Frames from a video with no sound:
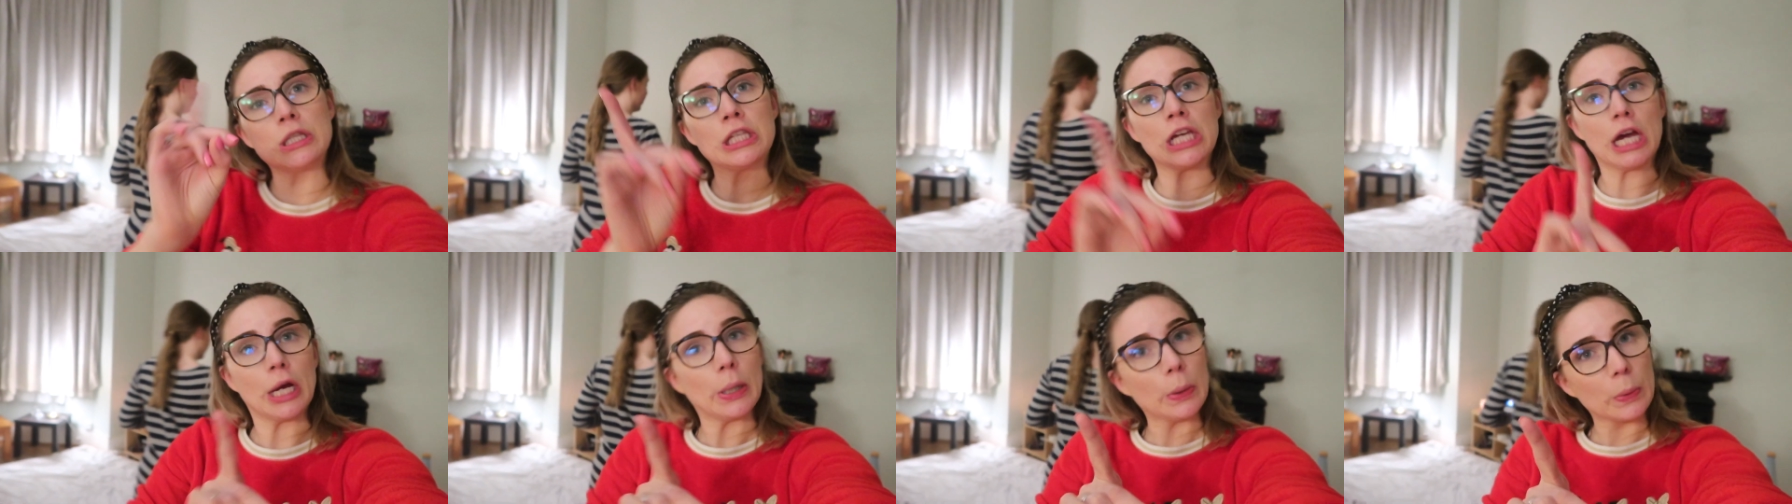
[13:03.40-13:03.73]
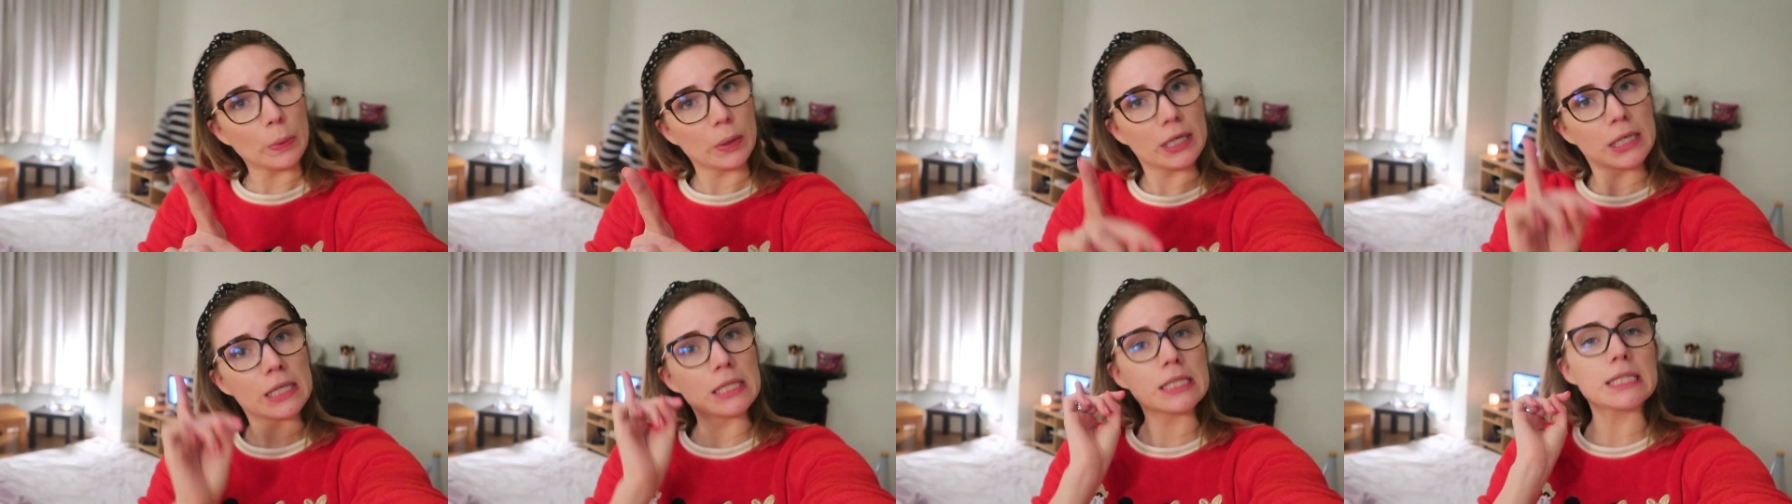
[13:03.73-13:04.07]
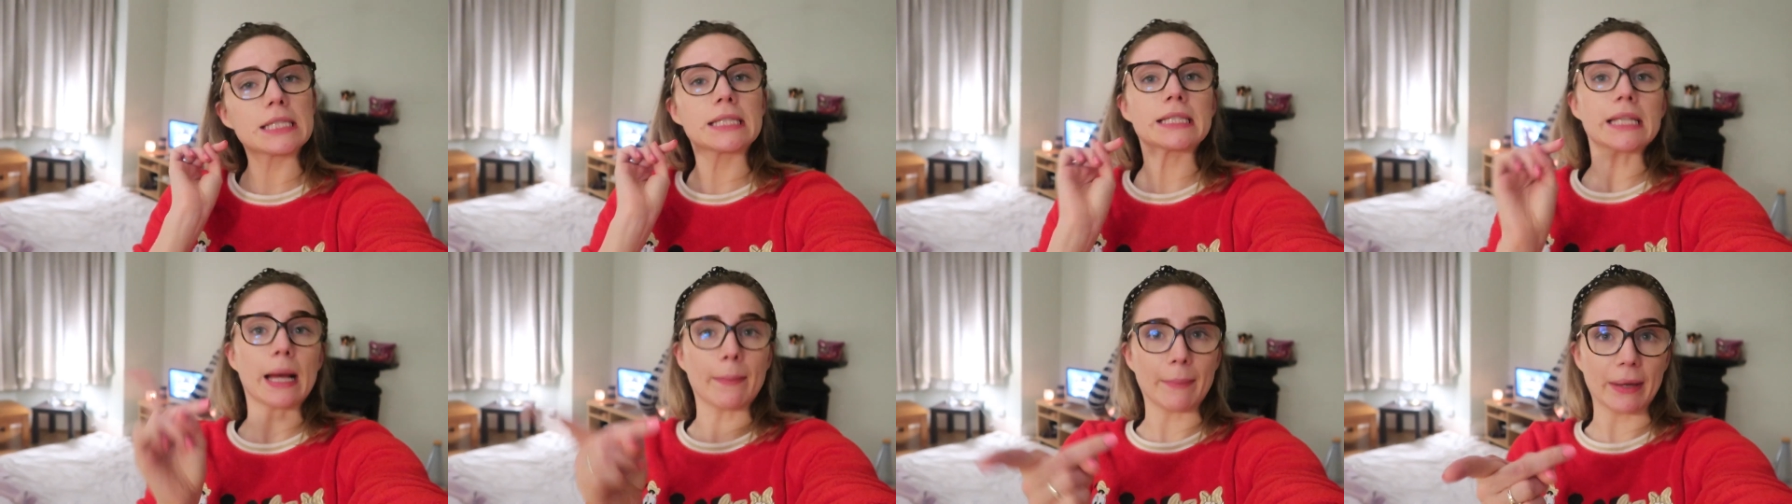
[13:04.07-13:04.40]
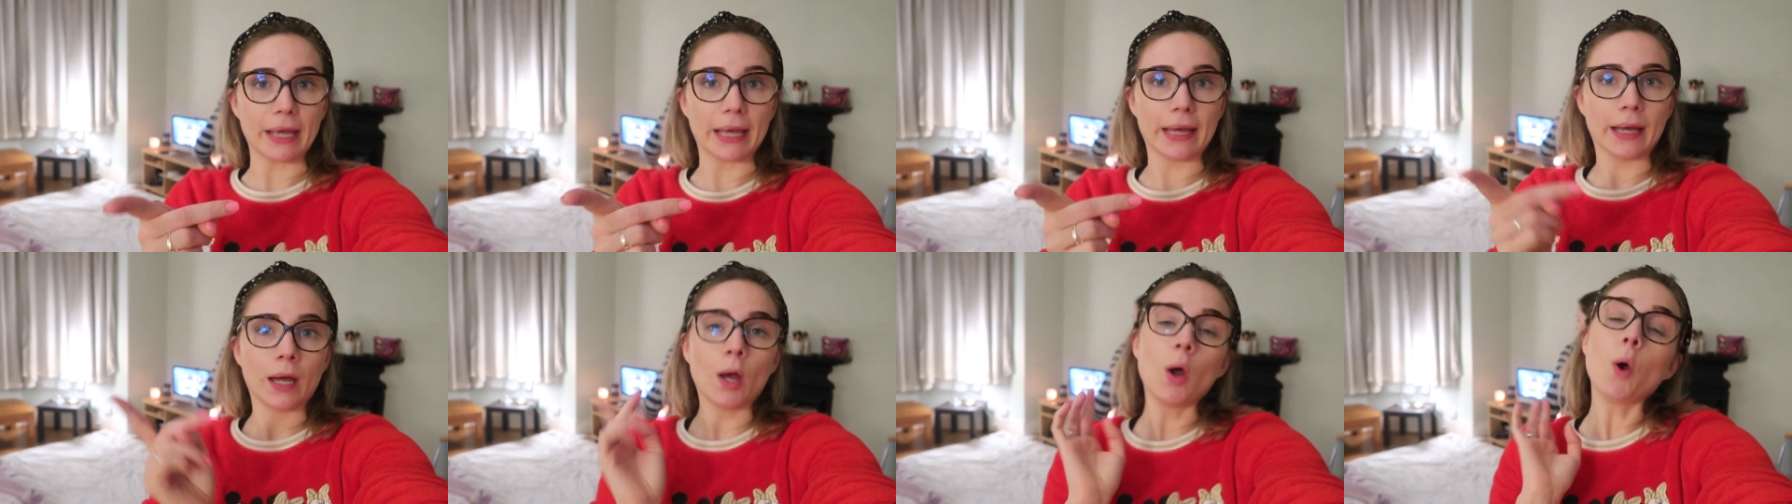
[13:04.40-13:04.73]
you
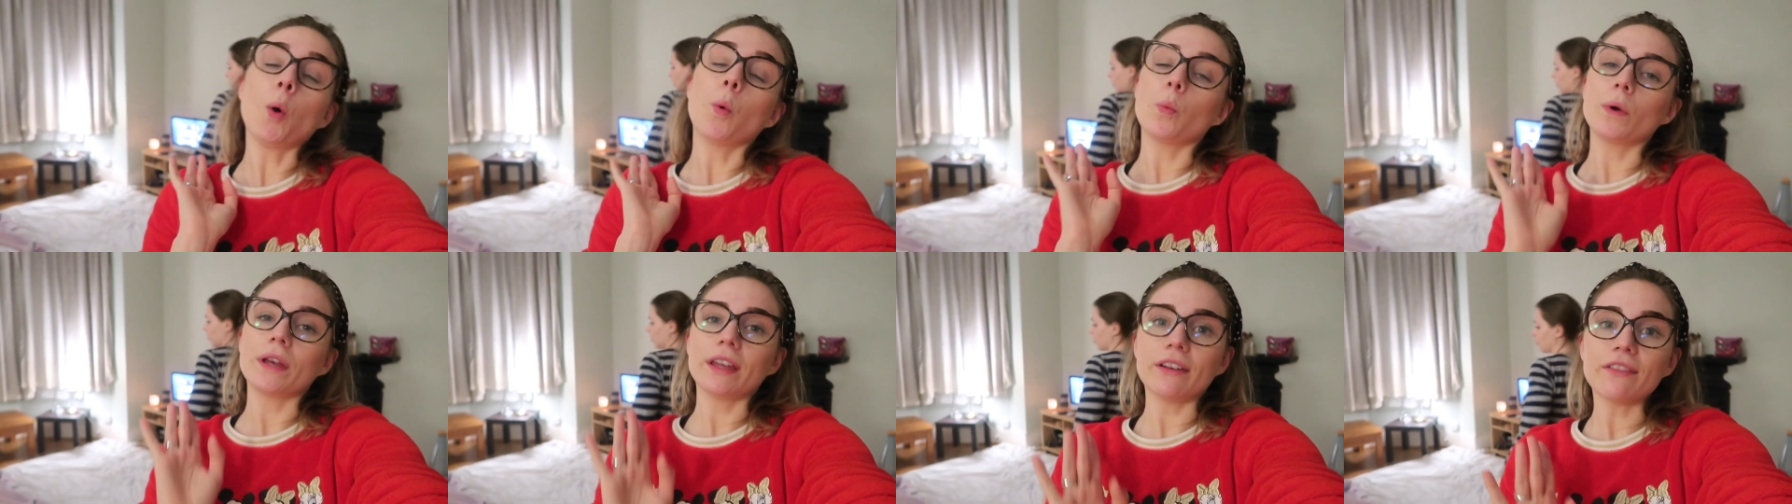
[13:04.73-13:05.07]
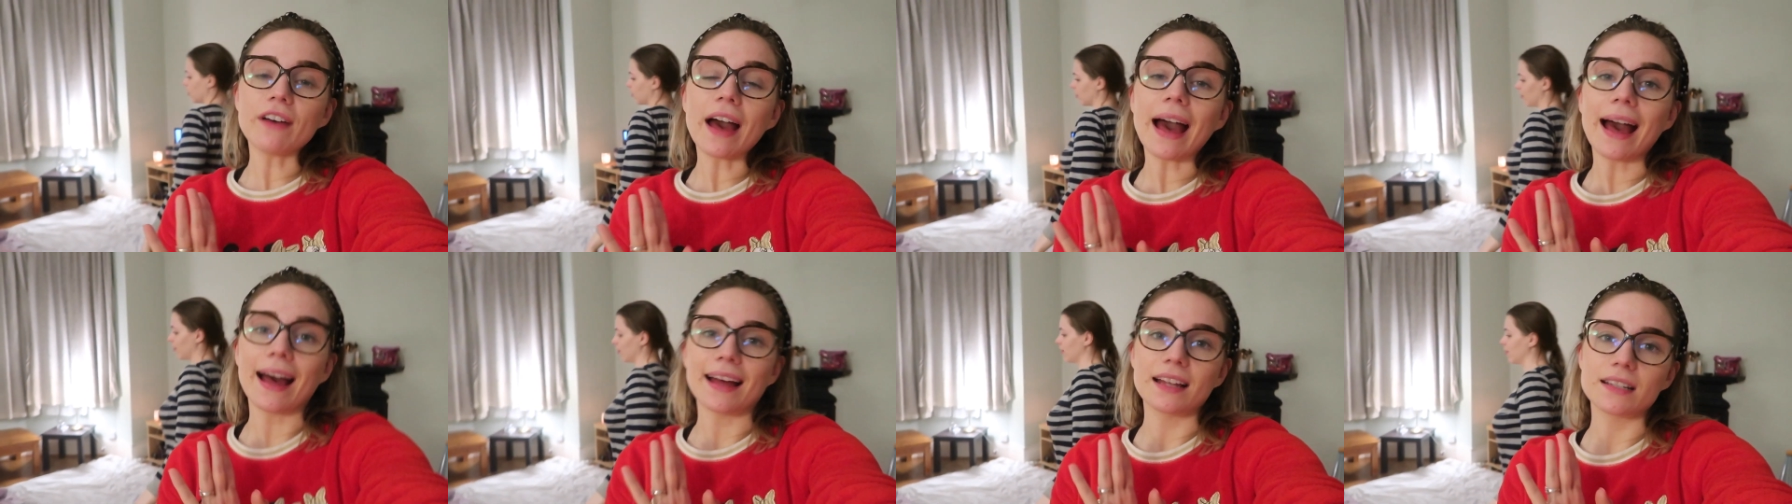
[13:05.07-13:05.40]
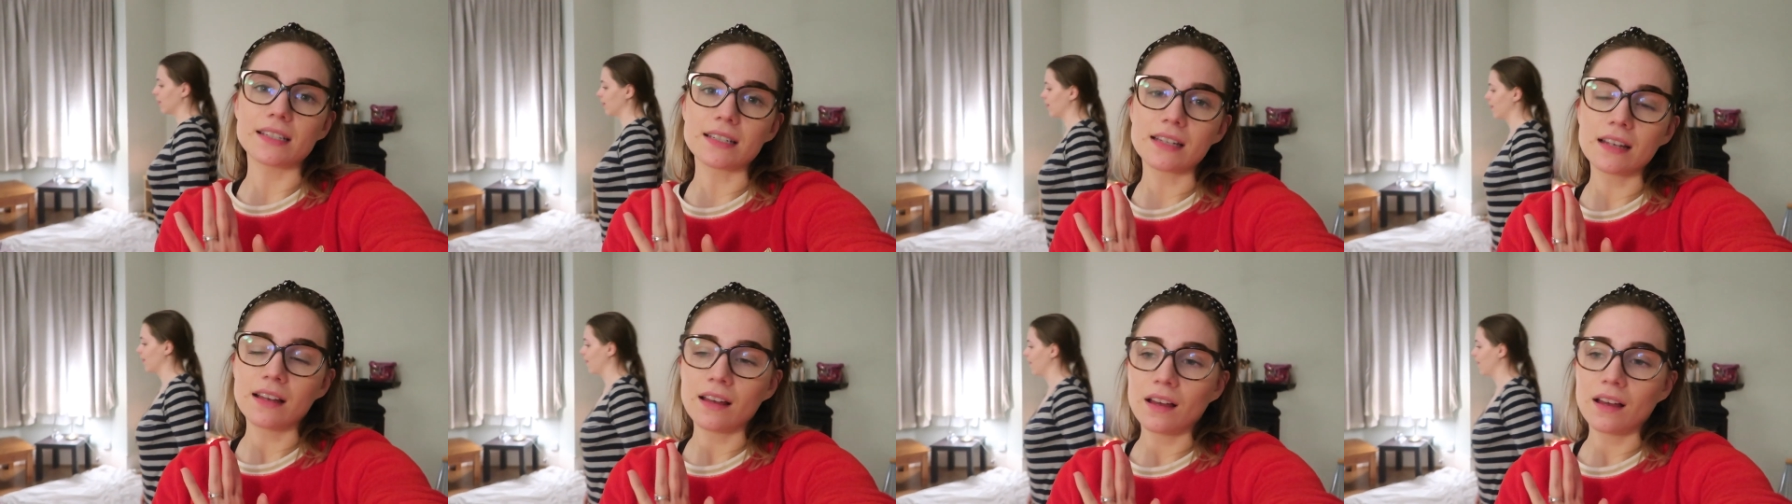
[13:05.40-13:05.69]
something. We have had